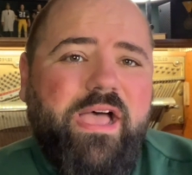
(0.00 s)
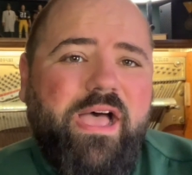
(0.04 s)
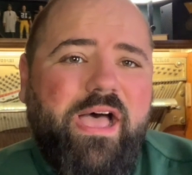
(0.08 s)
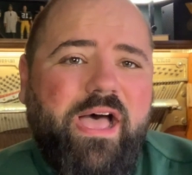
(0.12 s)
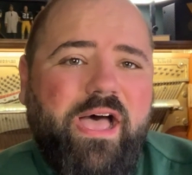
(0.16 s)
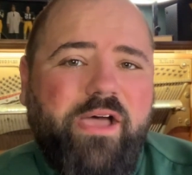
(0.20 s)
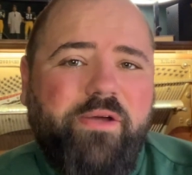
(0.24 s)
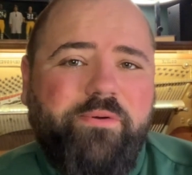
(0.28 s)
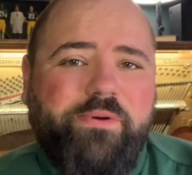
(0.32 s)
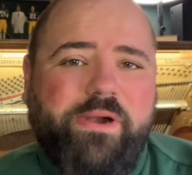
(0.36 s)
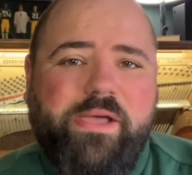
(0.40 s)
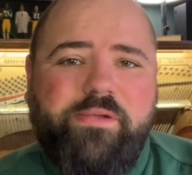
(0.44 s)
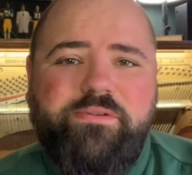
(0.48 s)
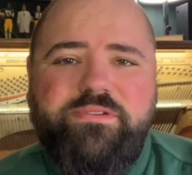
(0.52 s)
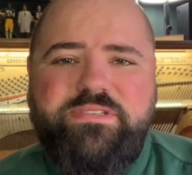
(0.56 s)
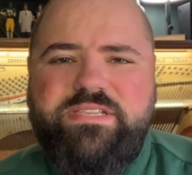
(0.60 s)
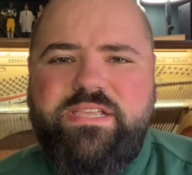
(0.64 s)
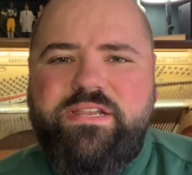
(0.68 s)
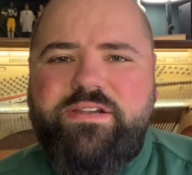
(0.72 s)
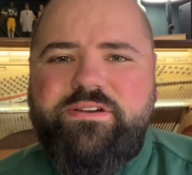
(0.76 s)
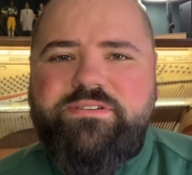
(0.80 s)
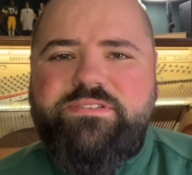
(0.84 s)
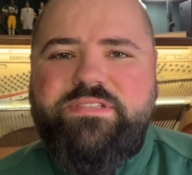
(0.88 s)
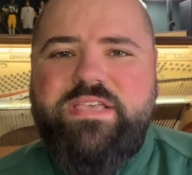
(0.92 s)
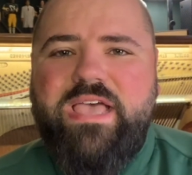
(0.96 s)
Around
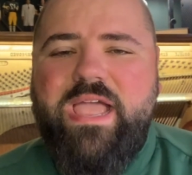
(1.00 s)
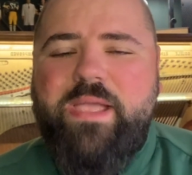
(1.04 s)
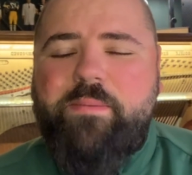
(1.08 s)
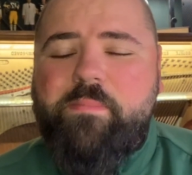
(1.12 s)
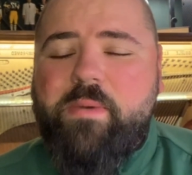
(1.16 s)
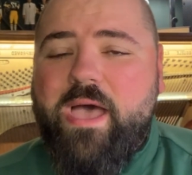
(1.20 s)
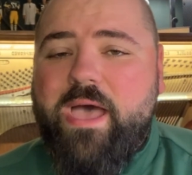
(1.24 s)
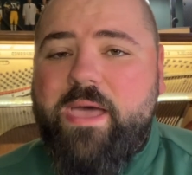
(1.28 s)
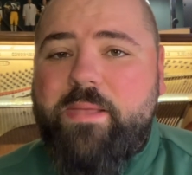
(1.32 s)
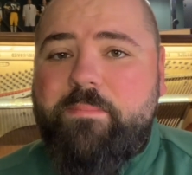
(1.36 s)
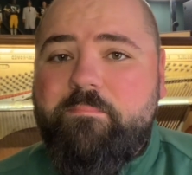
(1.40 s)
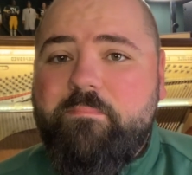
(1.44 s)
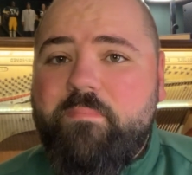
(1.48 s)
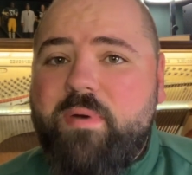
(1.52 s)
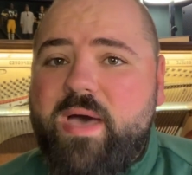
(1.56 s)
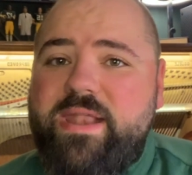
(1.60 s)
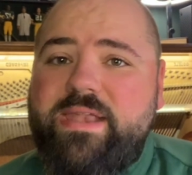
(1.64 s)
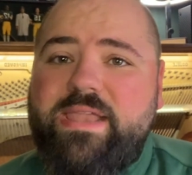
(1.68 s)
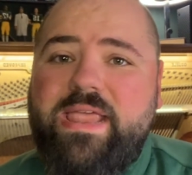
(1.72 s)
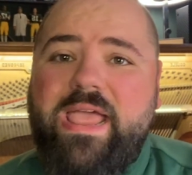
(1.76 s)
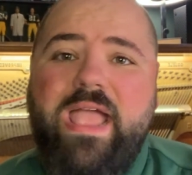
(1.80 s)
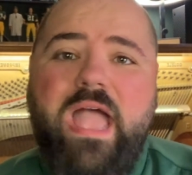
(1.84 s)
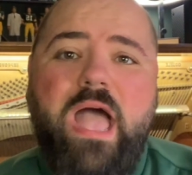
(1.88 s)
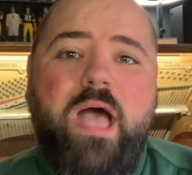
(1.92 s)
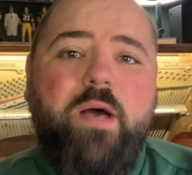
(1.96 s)
dinner time on
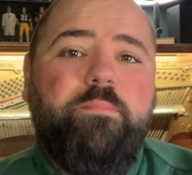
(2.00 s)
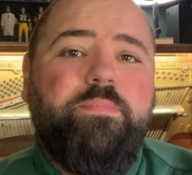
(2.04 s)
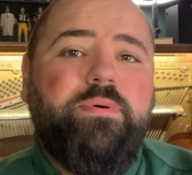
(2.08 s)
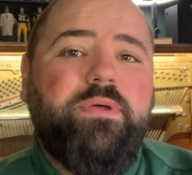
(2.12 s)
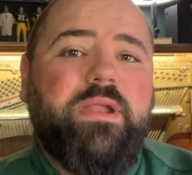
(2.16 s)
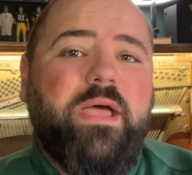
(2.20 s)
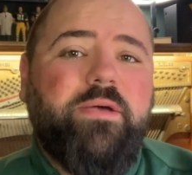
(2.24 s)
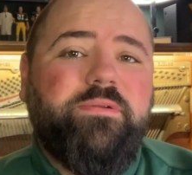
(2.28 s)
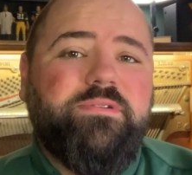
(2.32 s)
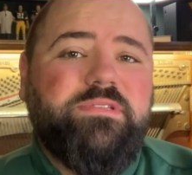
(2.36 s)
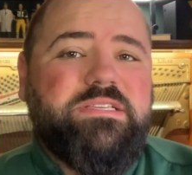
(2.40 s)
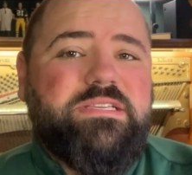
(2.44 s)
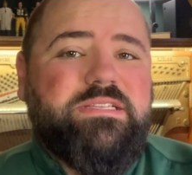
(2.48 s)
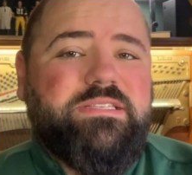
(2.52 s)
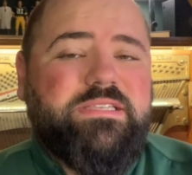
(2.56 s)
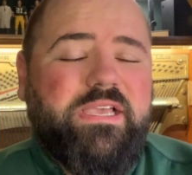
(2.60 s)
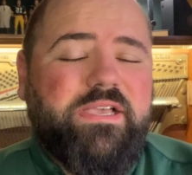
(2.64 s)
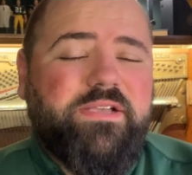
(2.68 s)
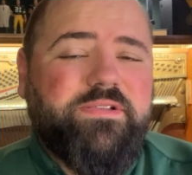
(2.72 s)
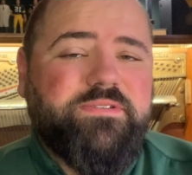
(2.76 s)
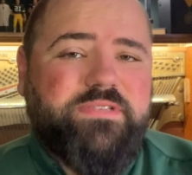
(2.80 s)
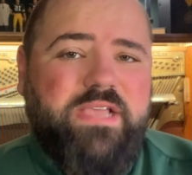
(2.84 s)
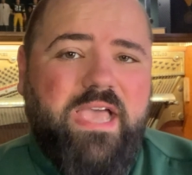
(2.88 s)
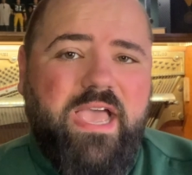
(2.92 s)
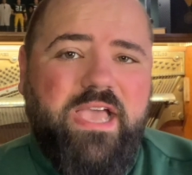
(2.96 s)
Monday, I'll put out
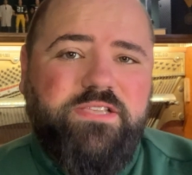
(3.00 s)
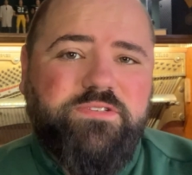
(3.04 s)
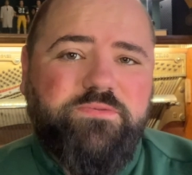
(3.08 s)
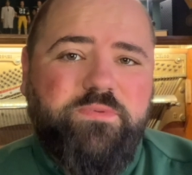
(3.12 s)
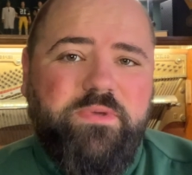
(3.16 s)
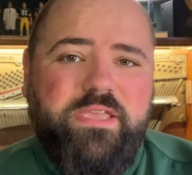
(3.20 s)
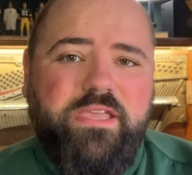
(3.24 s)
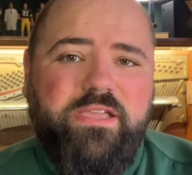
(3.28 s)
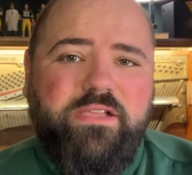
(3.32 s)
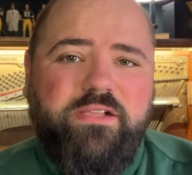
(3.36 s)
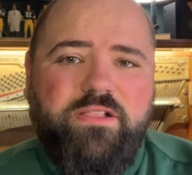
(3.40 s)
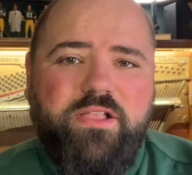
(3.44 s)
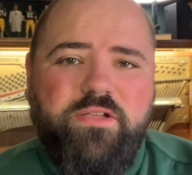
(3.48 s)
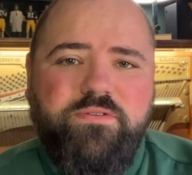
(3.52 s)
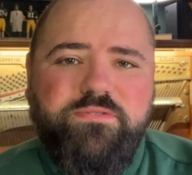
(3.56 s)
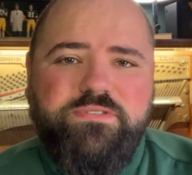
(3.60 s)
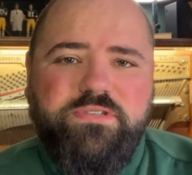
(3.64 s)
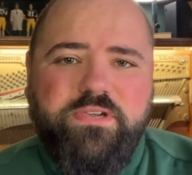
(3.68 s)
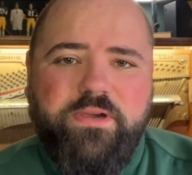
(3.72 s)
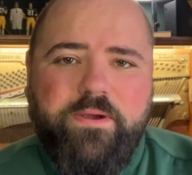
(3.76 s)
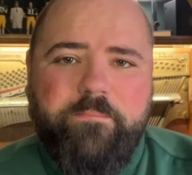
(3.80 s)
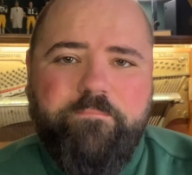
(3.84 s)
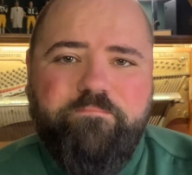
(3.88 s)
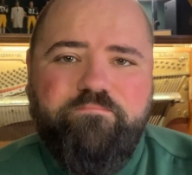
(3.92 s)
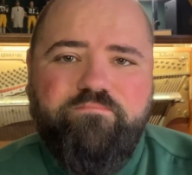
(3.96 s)
details as we get
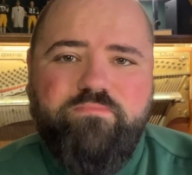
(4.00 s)
closer.